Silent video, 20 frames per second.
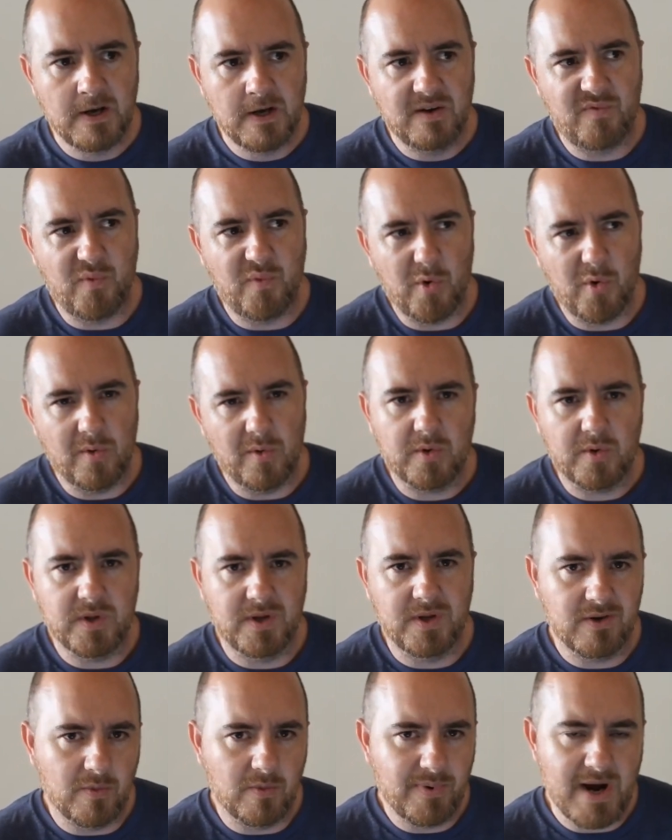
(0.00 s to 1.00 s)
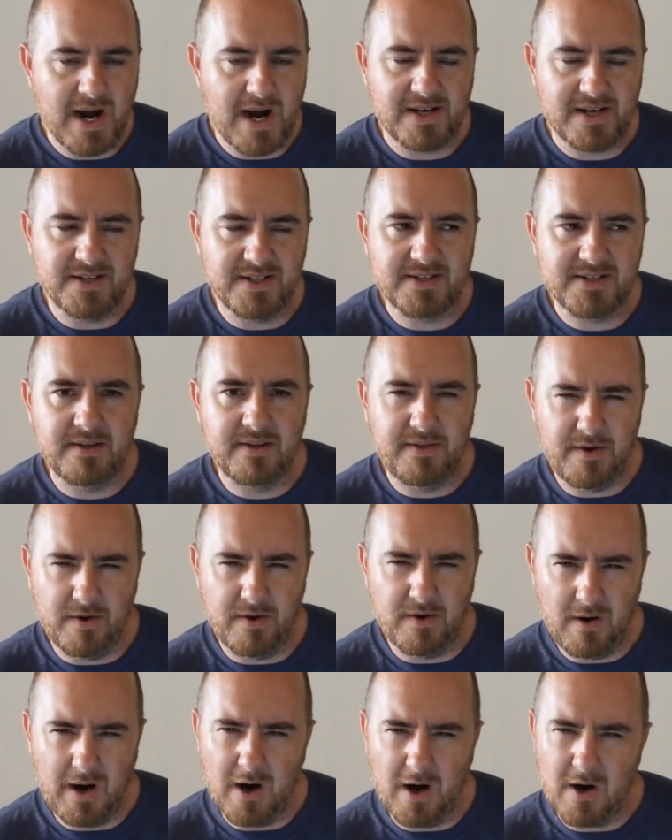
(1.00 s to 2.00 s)
For clinical practice,
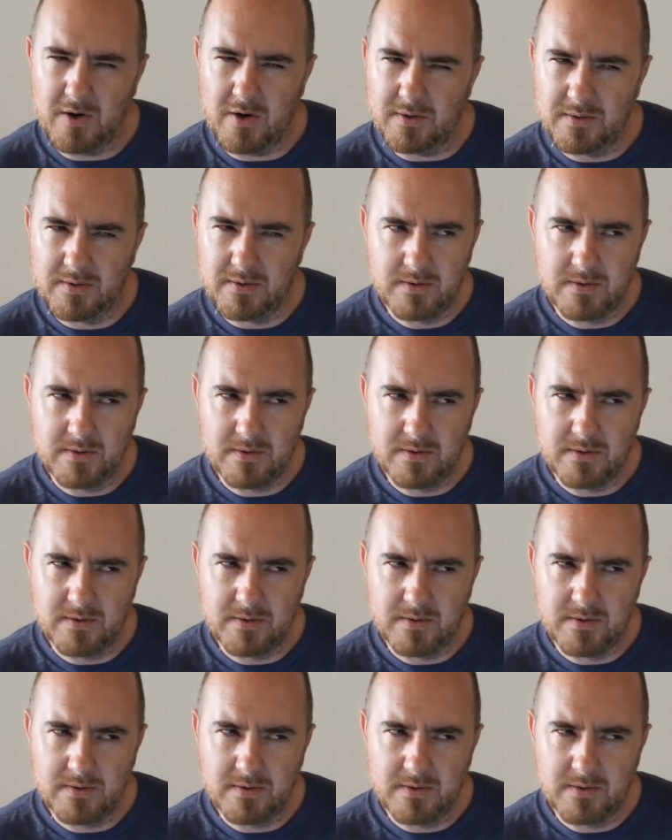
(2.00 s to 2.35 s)
there are